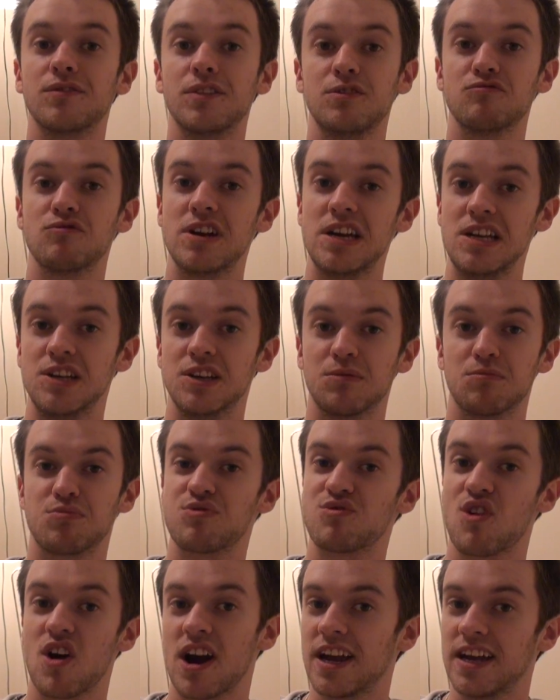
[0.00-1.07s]
You can read, you can
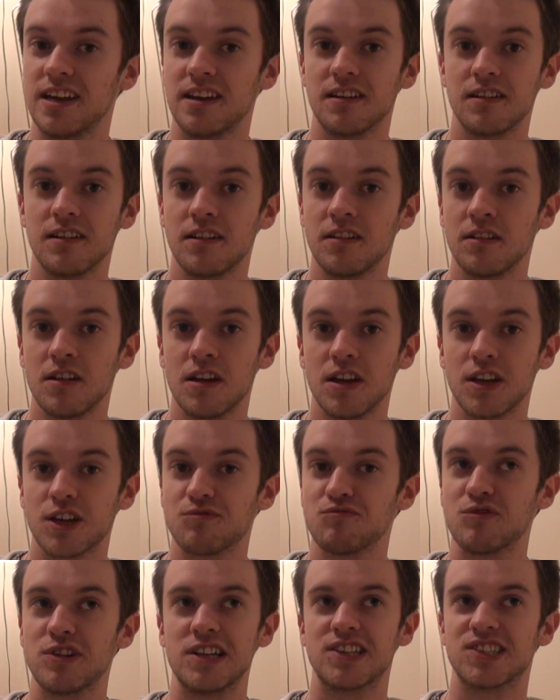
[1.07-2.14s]
pray, you
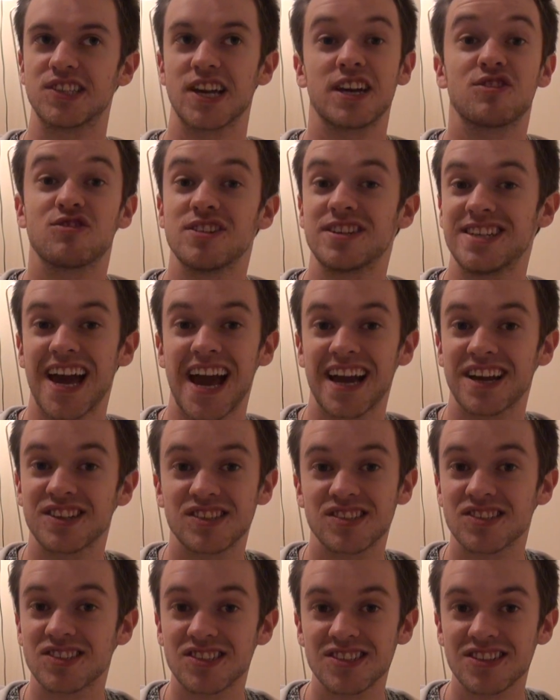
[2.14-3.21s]
can read sacred
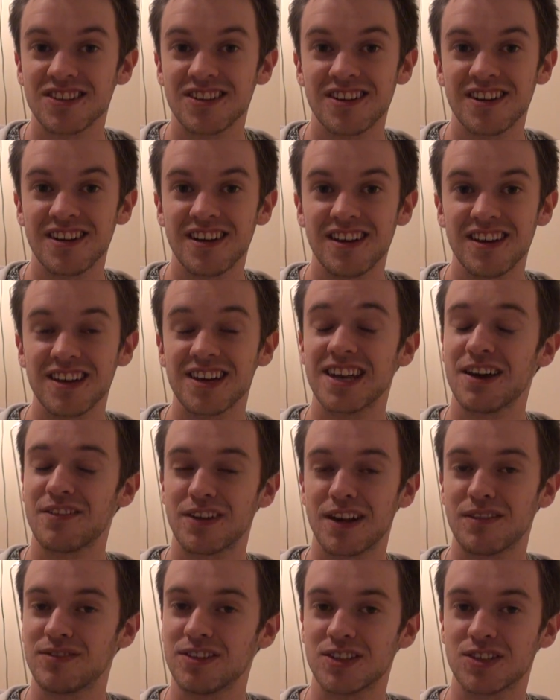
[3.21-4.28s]
texts, you can have a
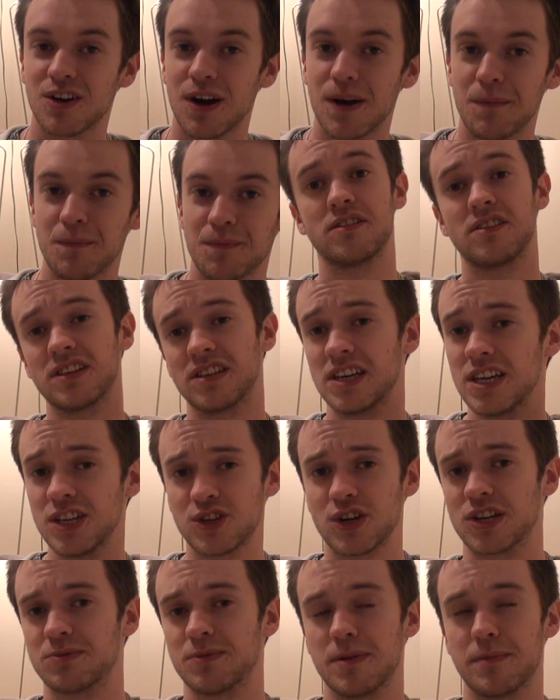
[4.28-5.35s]
lovely time. The thing that
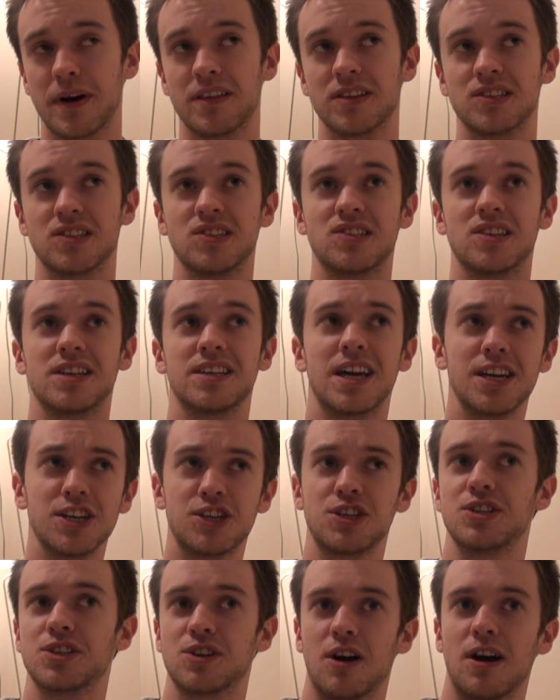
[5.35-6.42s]
interests me about this is that in
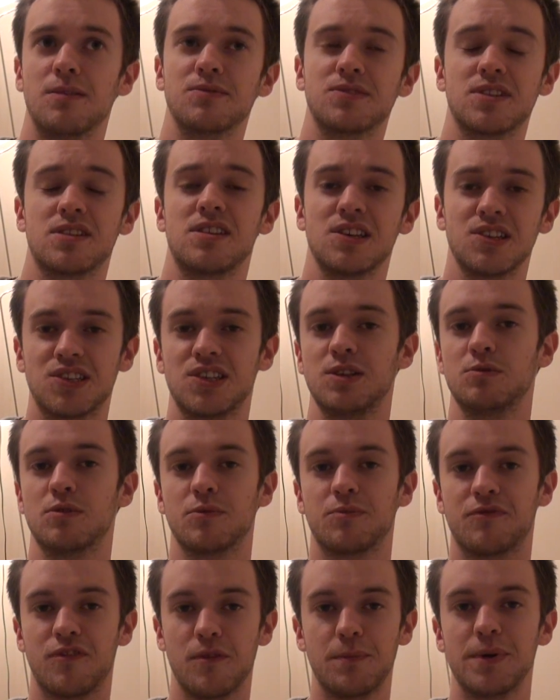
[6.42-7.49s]
ancient times, the things that you
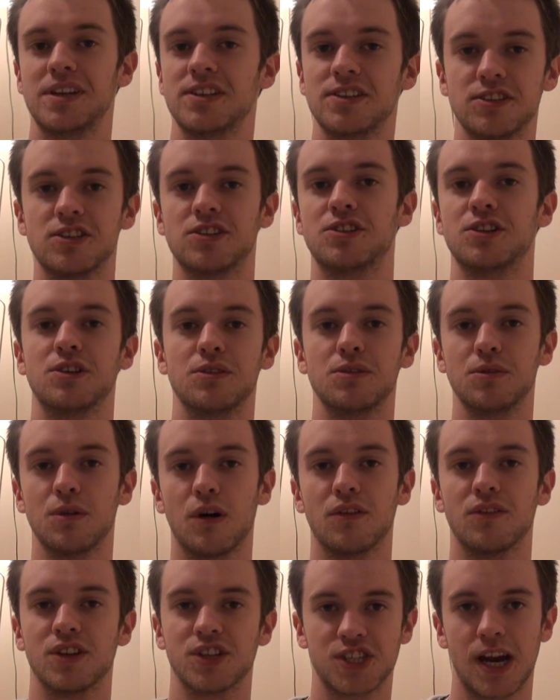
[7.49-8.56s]
were forbidden to do
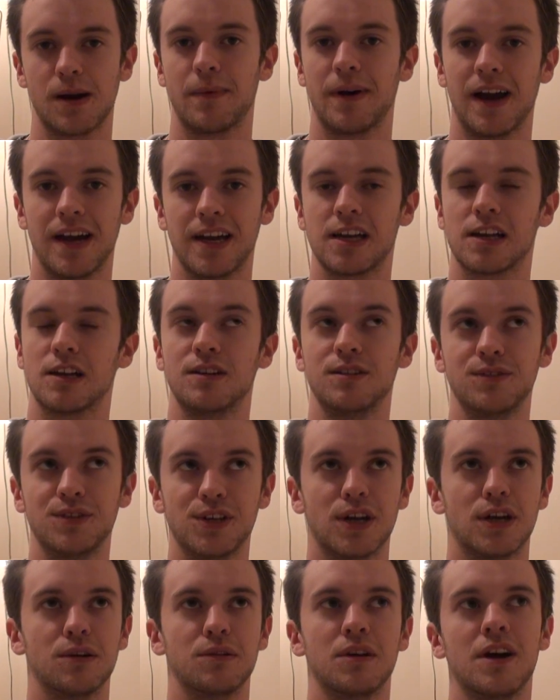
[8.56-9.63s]
on the Shabbat include, you
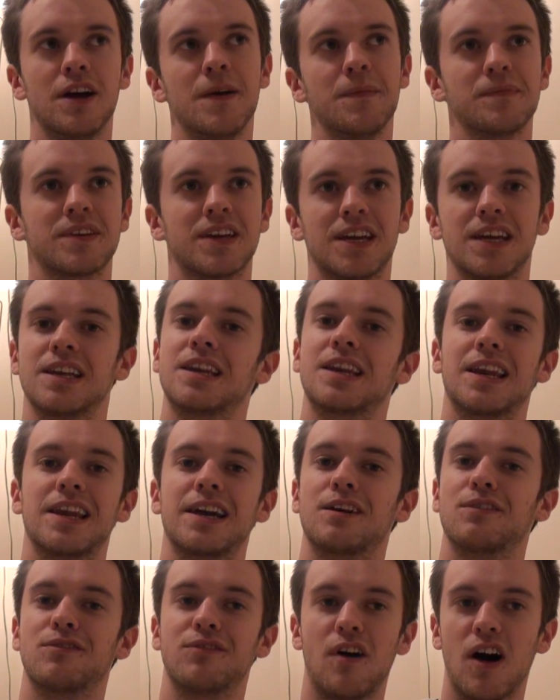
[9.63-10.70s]
know,
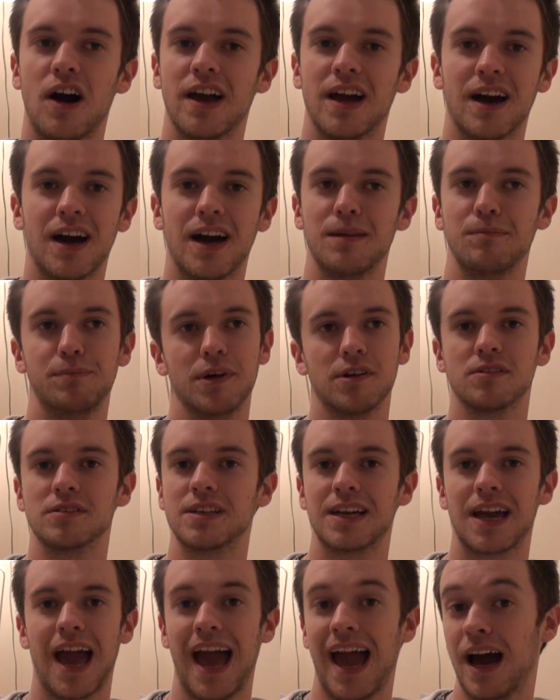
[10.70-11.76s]
kindling a fire and
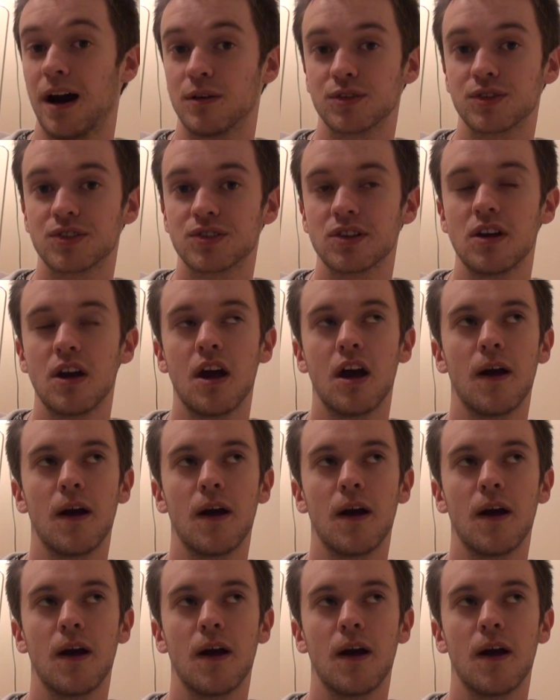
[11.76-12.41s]
building a house.